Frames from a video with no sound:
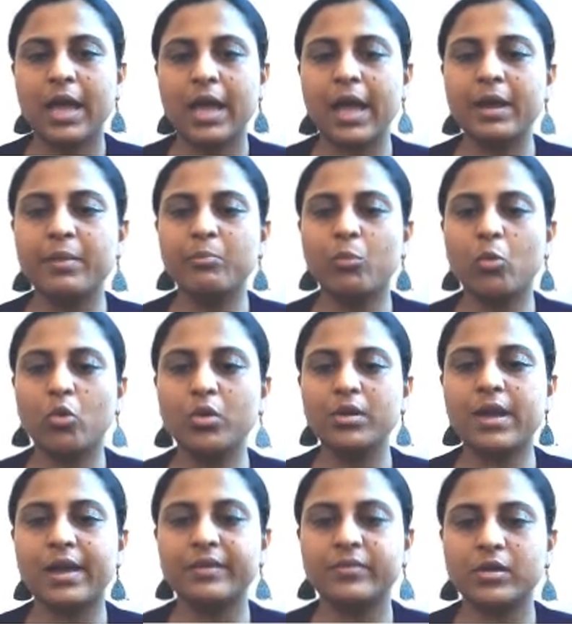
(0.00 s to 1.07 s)
and more
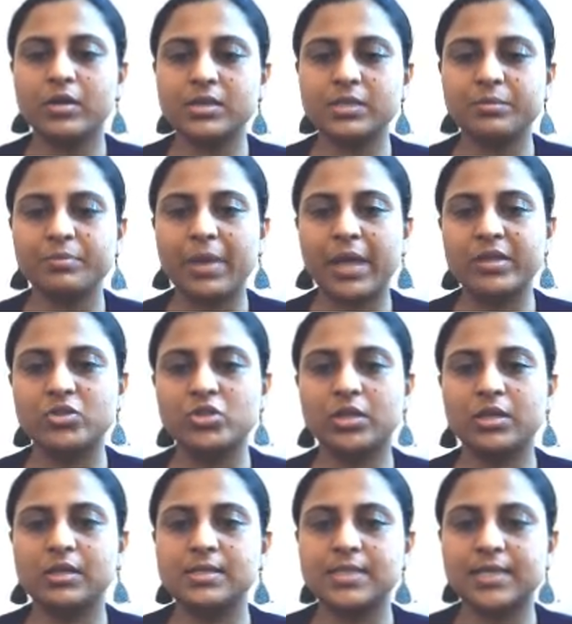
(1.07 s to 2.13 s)
diverse
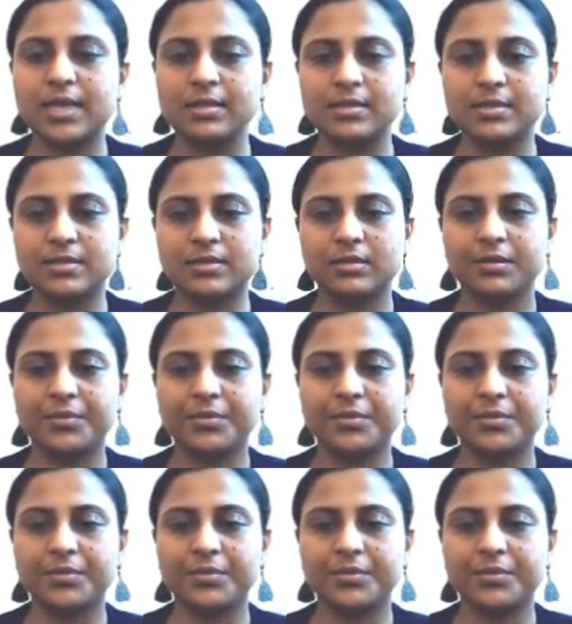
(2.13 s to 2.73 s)
managerial skills,